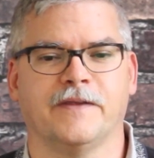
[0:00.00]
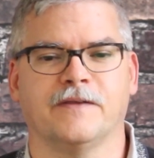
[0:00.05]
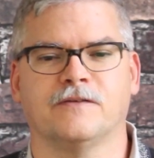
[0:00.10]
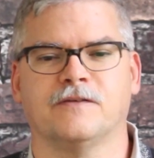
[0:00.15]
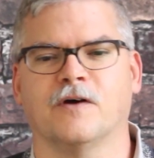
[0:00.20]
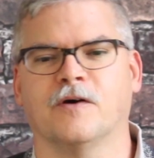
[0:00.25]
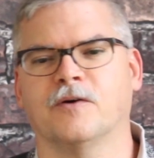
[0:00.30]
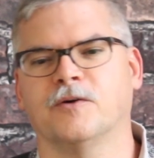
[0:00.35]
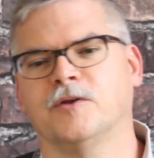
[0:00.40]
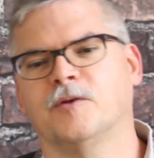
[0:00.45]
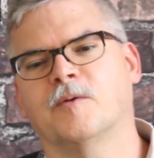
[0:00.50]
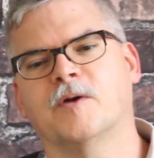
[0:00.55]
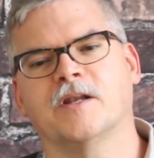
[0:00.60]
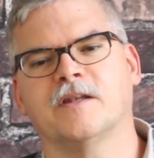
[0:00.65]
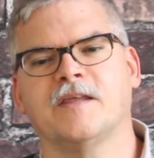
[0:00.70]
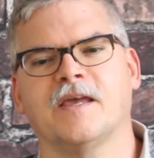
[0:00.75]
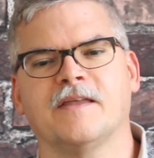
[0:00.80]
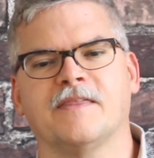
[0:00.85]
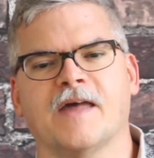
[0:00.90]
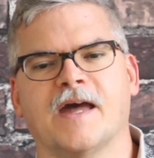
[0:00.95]
So you want
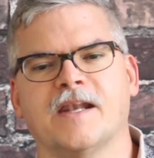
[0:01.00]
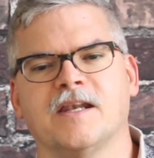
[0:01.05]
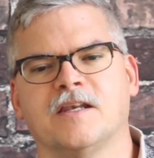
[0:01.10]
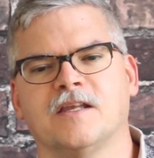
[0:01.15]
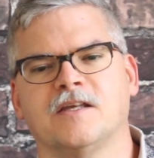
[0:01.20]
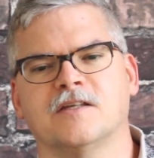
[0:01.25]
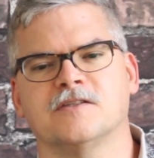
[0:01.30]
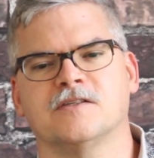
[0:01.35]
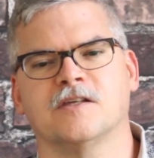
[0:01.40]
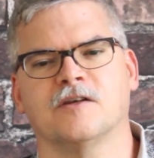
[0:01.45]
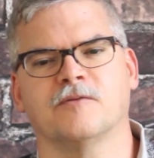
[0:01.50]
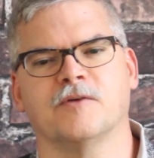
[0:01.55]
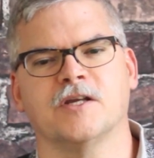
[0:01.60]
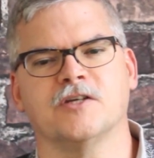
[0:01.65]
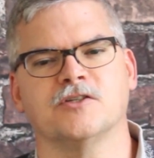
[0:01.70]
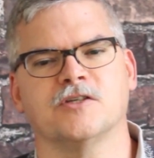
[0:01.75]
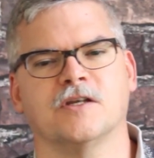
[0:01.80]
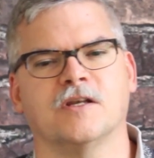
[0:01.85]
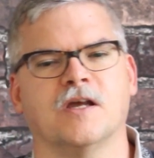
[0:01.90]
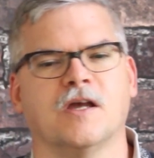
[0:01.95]
to take that into
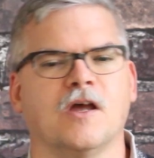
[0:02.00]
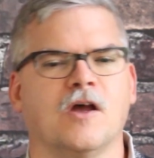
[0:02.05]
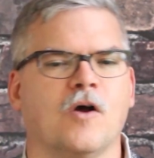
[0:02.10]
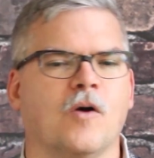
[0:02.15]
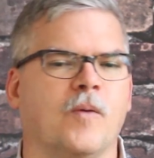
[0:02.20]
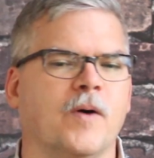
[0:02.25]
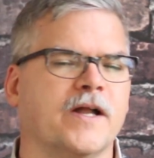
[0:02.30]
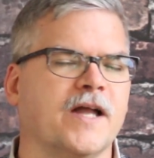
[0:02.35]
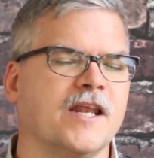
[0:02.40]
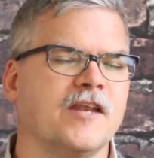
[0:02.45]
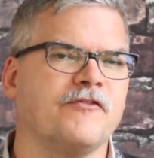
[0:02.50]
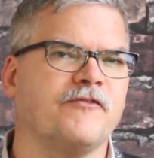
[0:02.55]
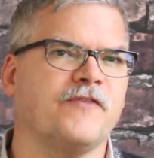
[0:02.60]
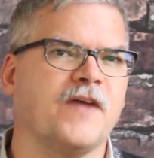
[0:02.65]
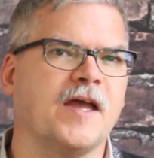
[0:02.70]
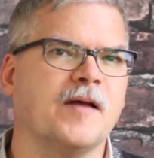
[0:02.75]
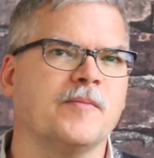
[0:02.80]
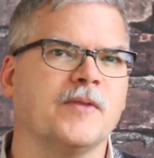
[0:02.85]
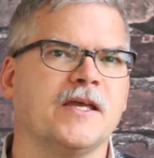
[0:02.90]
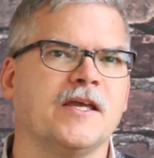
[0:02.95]
consideration. What kind of
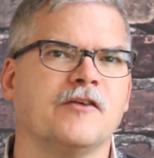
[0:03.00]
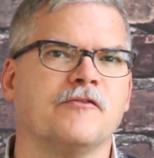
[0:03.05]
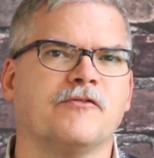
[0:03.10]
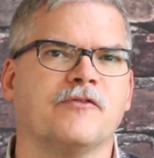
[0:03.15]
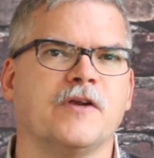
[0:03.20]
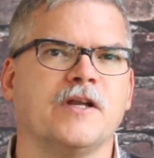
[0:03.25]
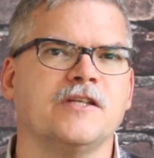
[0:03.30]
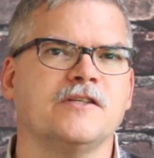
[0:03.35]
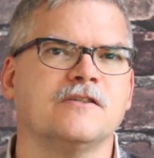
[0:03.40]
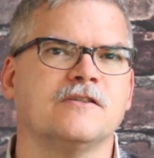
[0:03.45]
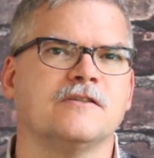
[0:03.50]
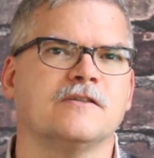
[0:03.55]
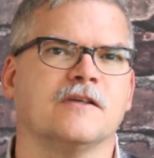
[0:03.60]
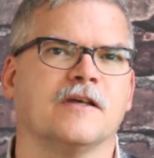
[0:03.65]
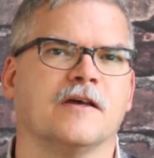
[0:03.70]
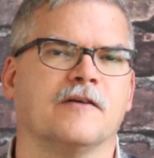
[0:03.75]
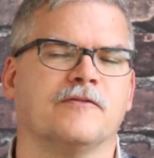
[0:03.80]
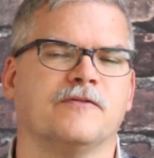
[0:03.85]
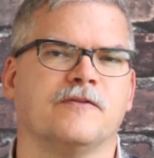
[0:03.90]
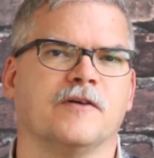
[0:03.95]
family and friends
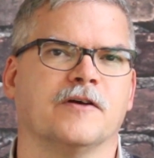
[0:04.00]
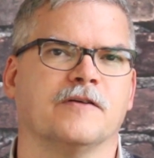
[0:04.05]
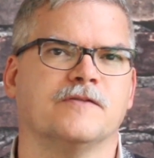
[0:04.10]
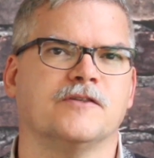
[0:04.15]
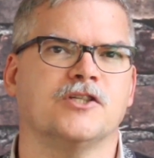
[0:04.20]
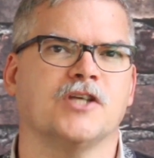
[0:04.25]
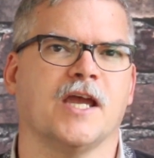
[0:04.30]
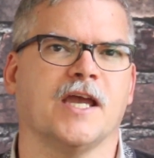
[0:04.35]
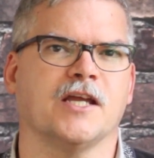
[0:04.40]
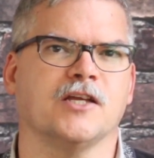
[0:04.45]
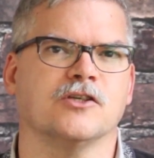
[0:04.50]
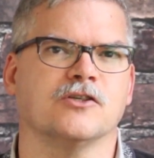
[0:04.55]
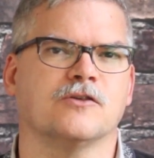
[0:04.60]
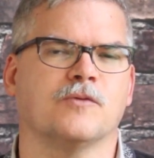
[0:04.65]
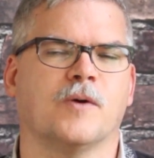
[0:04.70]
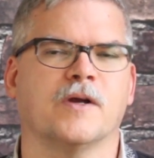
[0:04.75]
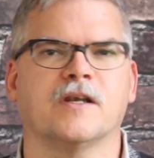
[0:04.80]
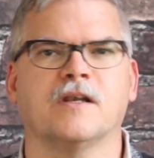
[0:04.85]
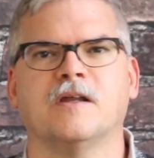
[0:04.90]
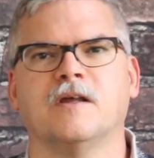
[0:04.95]
have, have
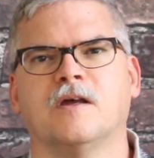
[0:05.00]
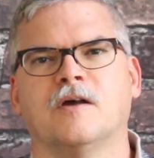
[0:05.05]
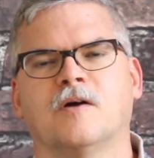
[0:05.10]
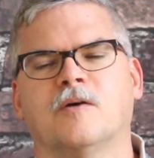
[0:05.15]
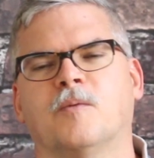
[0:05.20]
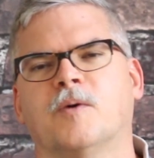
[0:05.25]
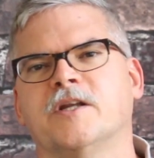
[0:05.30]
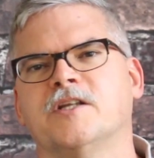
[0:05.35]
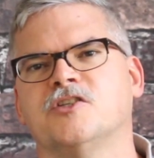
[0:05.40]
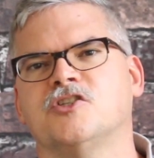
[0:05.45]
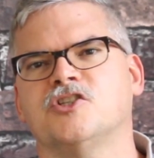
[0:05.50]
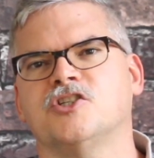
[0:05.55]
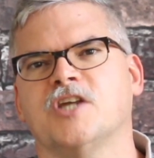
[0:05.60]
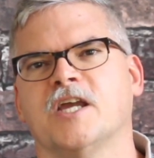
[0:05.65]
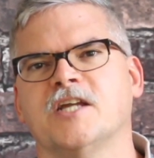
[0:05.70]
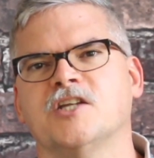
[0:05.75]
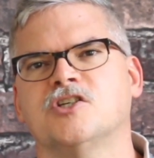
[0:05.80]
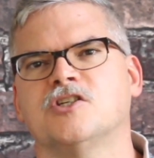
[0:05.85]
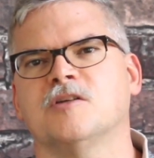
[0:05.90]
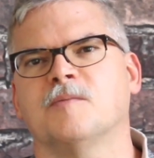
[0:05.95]
changed? What, what has
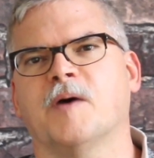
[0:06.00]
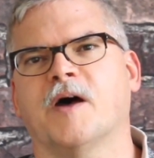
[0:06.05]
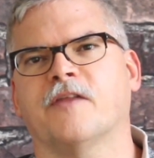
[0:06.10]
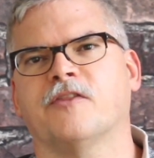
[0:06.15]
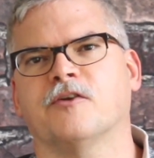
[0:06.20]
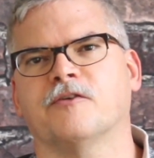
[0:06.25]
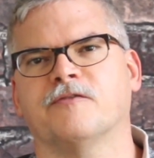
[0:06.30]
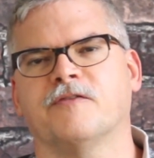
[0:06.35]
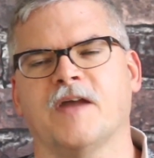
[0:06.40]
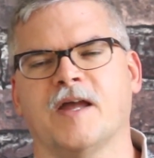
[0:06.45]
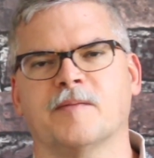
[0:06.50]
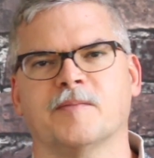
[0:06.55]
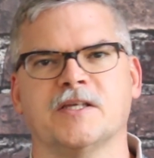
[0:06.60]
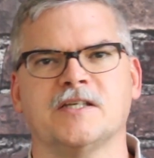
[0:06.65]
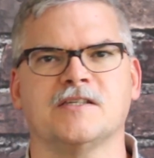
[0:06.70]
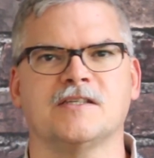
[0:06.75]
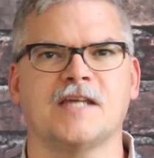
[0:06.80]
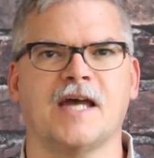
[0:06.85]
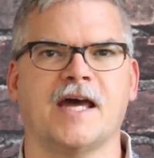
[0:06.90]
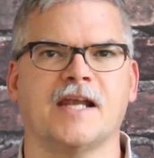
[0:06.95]
changed about their
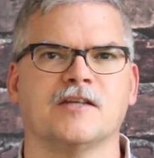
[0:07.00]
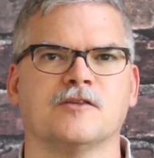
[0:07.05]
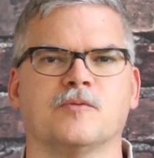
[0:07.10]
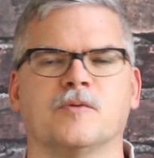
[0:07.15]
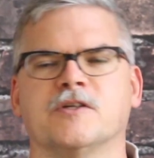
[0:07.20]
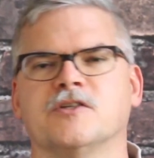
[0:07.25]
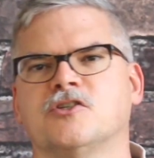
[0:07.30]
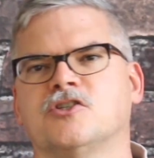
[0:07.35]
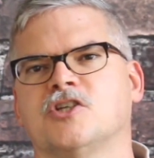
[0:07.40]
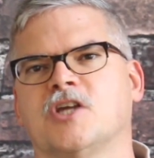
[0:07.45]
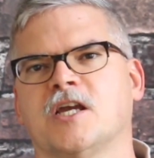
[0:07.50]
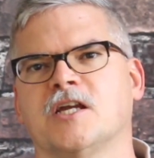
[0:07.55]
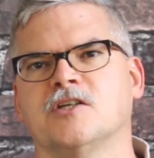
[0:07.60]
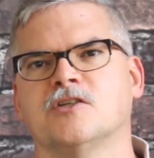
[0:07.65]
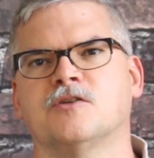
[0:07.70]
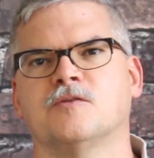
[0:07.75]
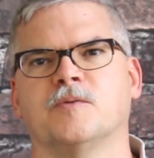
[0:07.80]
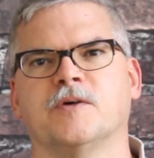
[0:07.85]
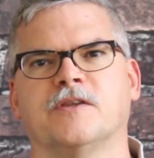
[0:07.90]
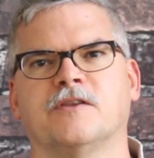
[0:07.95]
family status? What has
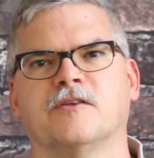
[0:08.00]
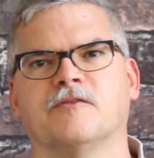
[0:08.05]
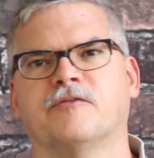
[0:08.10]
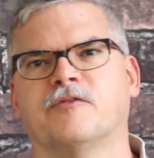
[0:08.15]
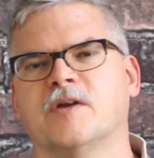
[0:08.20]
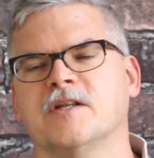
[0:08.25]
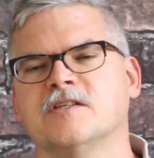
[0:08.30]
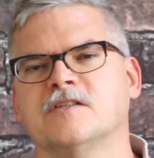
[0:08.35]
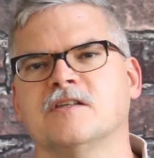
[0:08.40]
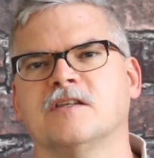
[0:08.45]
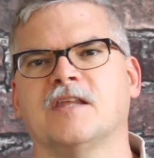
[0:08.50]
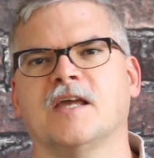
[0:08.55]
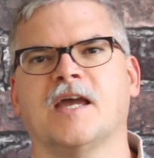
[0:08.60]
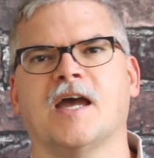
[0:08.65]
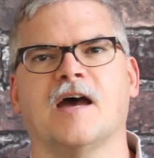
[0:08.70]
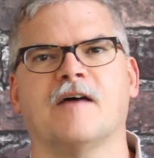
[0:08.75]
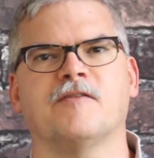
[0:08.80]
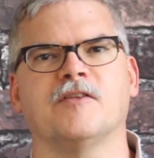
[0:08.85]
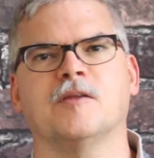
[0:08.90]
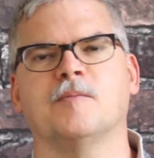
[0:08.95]
changed with the friends that they
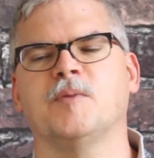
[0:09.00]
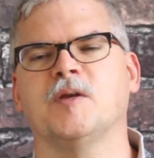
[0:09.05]
have and